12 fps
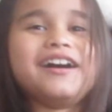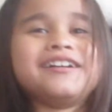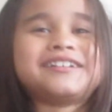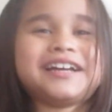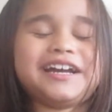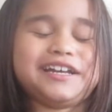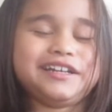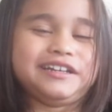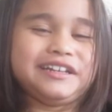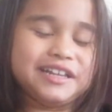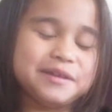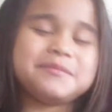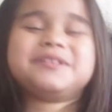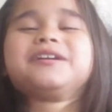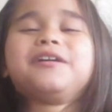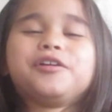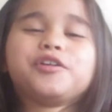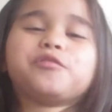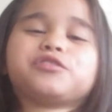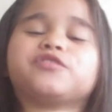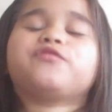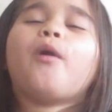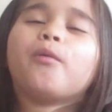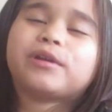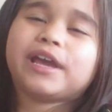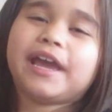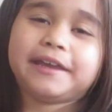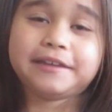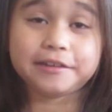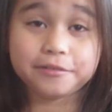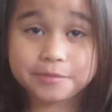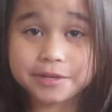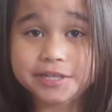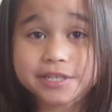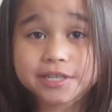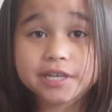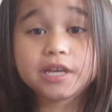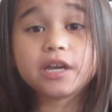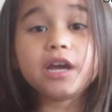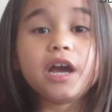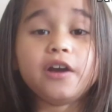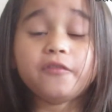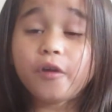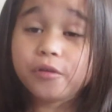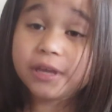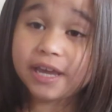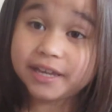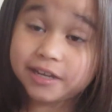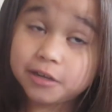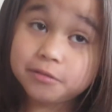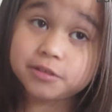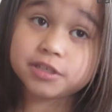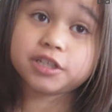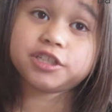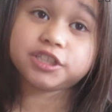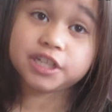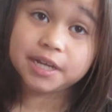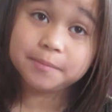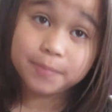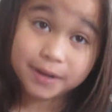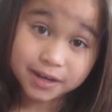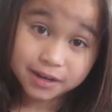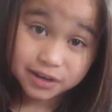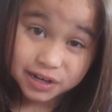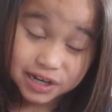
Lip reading: Okay, let me tell you what a volcano is. A volcano is a chamber that